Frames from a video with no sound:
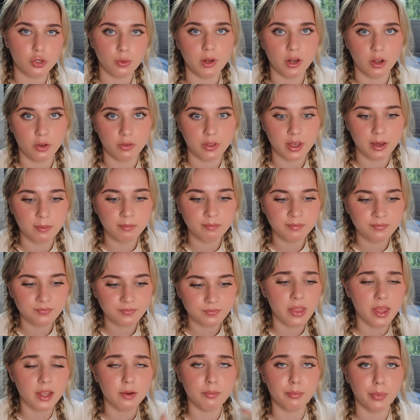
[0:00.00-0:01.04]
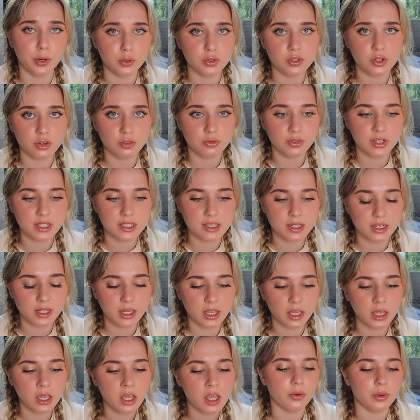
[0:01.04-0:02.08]
Do We Know Them, they had Bozon
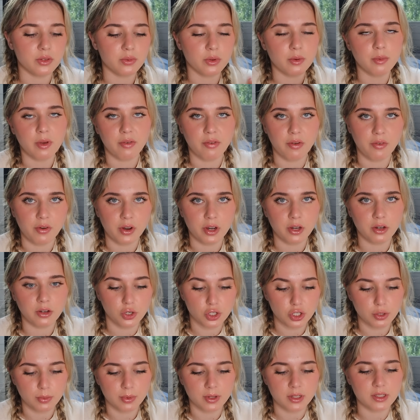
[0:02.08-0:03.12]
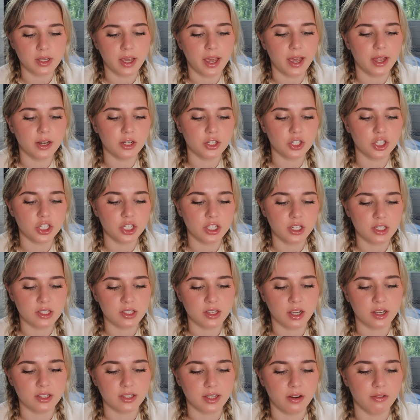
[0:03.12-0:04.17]
recently, who is one of my favorite YouTubers, and she
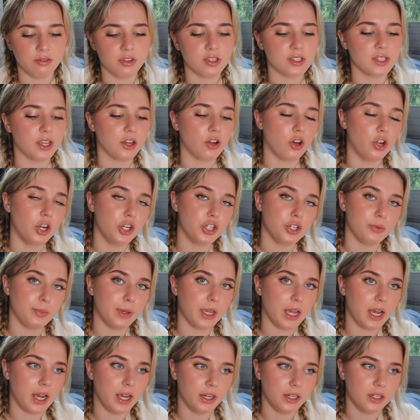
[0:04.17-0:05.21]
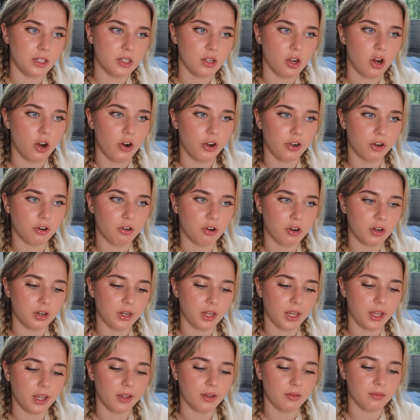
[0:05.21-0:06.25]
discussed kind of the psychology behind Ariana
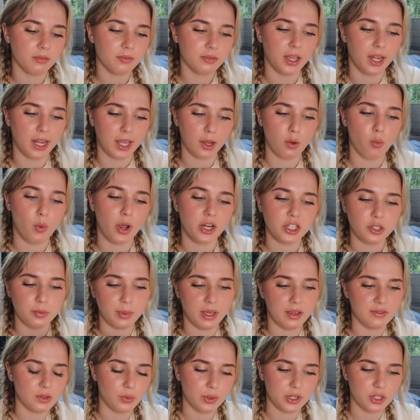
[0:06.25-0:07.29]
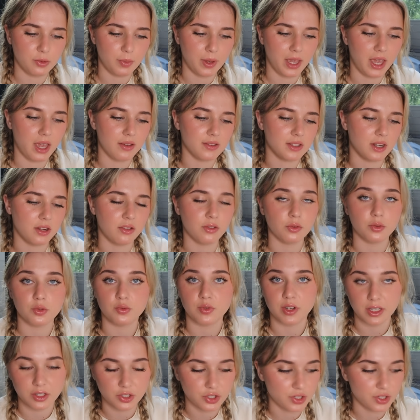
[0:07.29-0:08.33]
Grande and like why she behaves the way she behaves, and I thought it was really